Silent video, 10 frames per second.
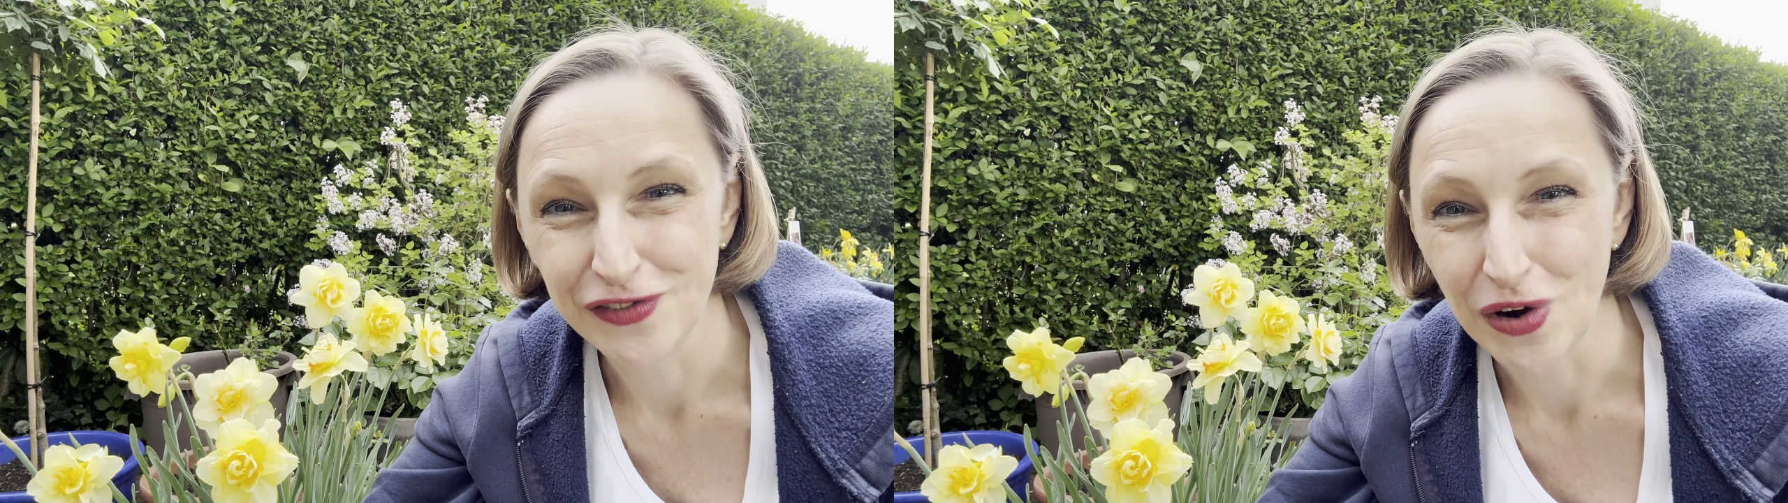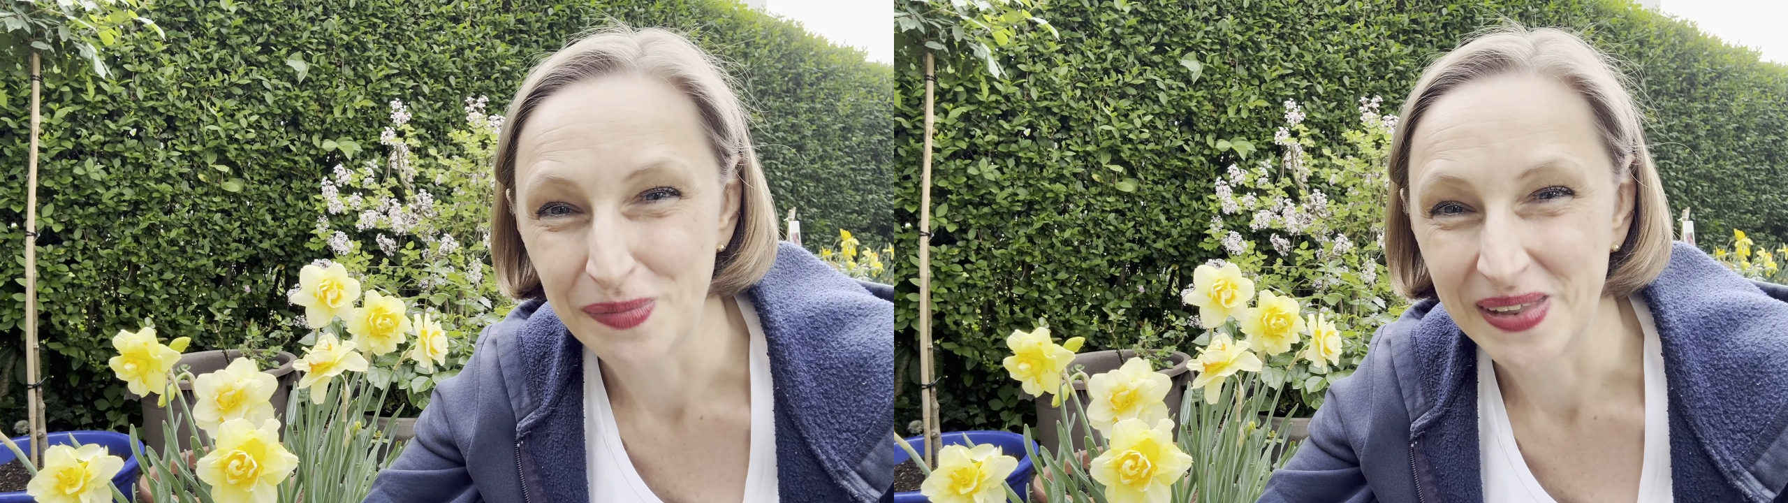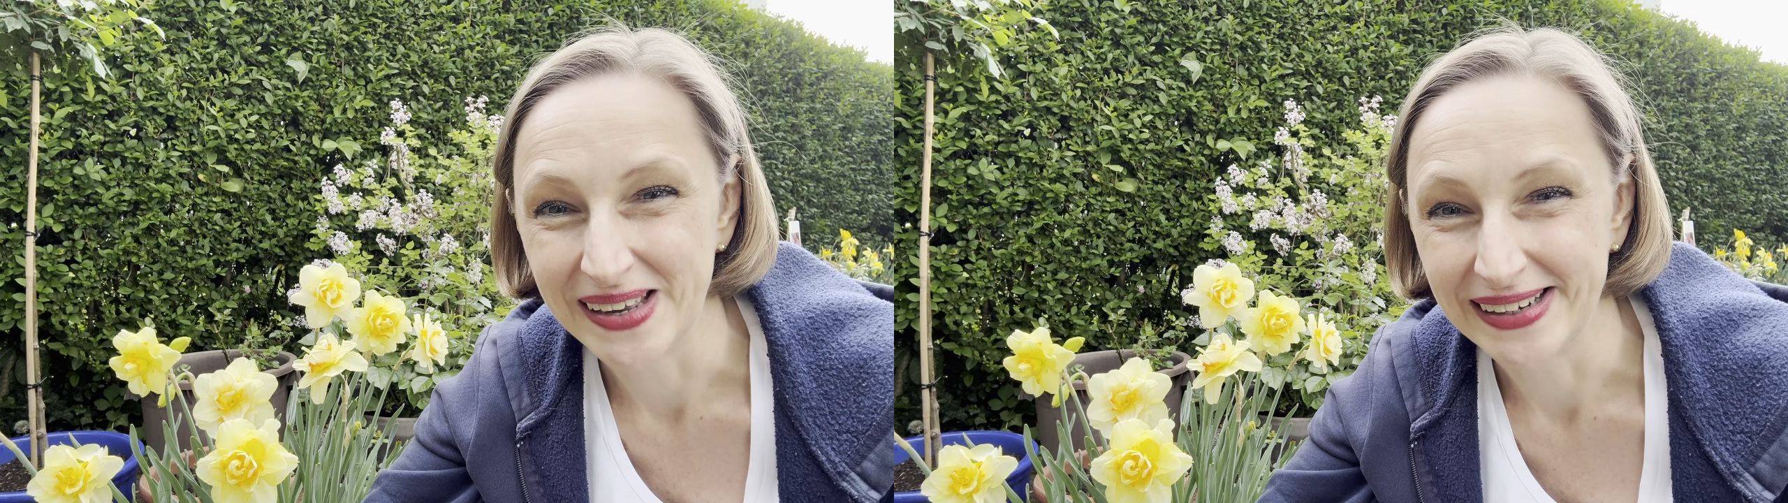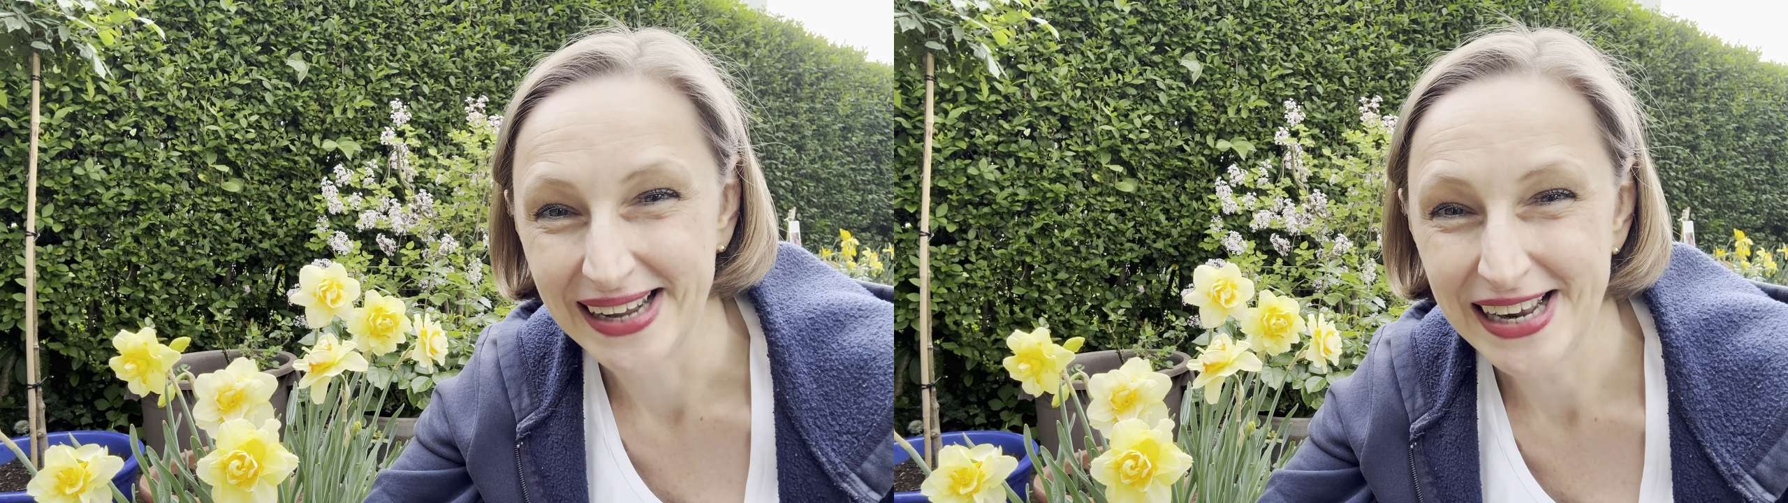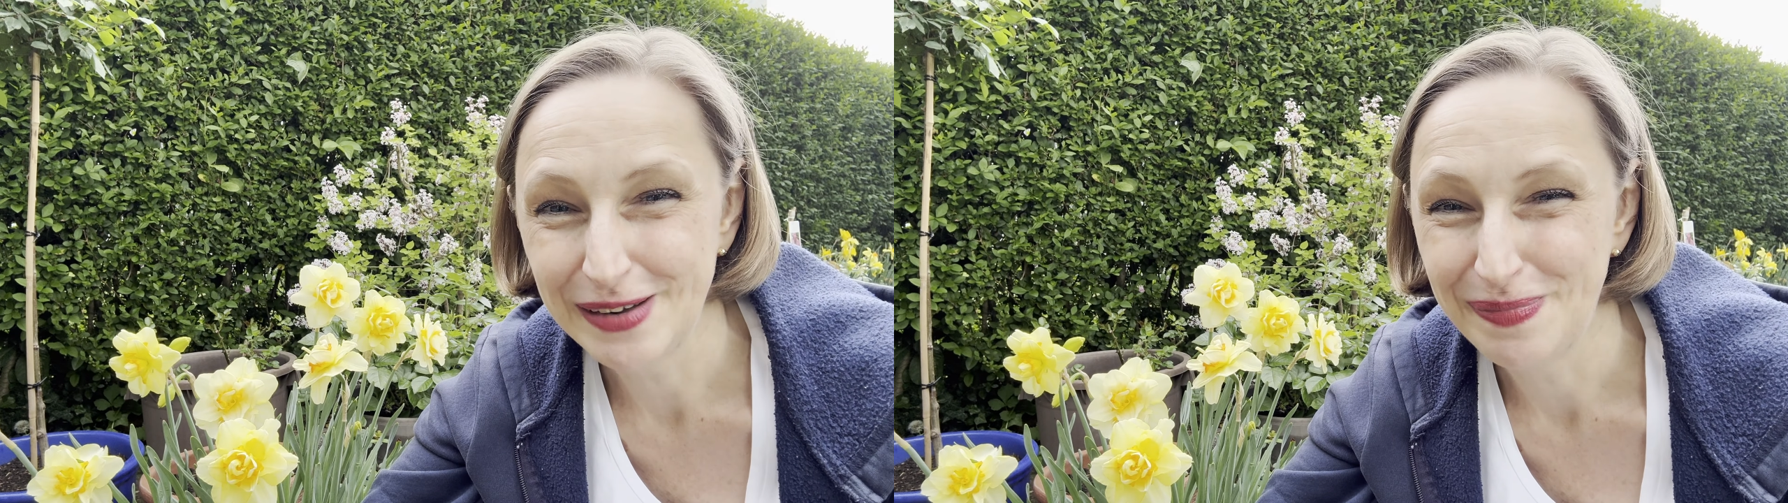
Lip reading: from the late